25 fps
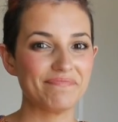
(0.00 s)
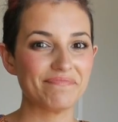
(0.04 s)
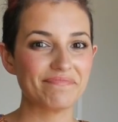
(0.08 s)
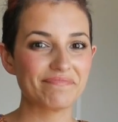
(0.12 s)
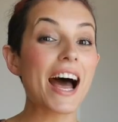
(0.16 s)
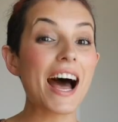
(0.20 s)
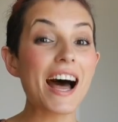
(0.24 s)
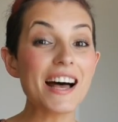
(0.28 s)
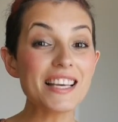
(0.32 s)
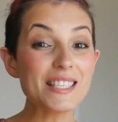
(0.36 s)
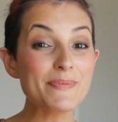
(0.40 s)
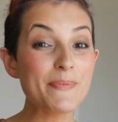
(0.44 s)

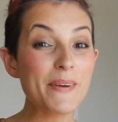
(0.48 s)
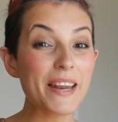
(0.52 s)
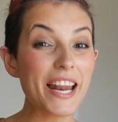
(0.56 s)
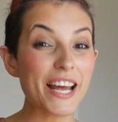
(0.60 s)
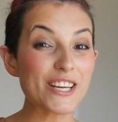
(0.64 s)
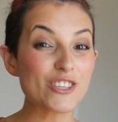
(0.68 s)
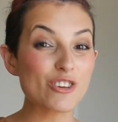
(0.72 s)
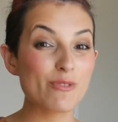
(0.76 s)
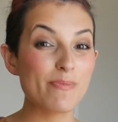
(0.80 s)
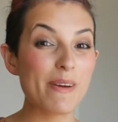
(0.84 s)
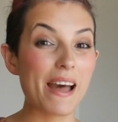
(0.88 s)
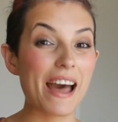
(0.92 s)
I asked my
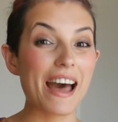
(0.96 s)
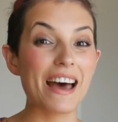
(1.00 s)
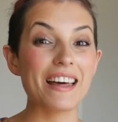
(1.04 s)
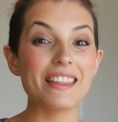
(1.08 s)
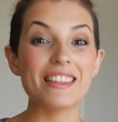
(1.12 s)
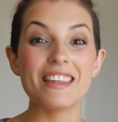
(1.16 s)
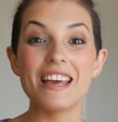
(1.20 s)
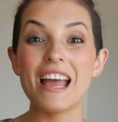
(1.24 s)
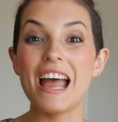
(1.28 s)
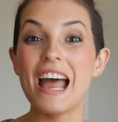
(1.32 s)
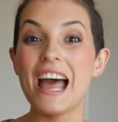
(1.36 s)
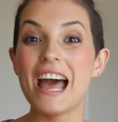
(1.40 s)

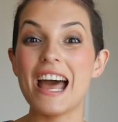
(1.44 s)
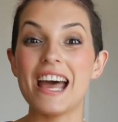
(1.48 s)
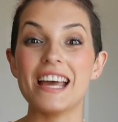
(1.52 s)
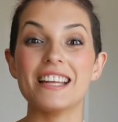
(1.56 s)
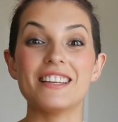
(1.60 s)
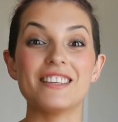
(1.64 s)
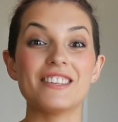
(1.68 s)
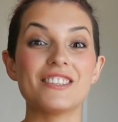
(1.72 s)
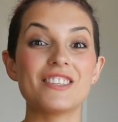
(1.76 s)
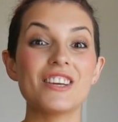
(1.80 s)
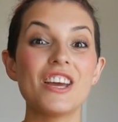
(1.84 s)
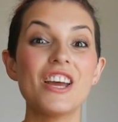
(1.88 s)
naturopath
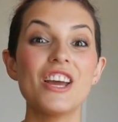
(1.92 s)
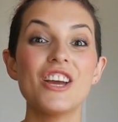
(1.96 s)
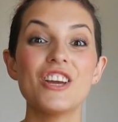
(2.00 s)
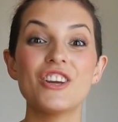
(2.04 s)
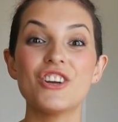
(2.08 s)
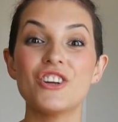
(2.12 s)
and,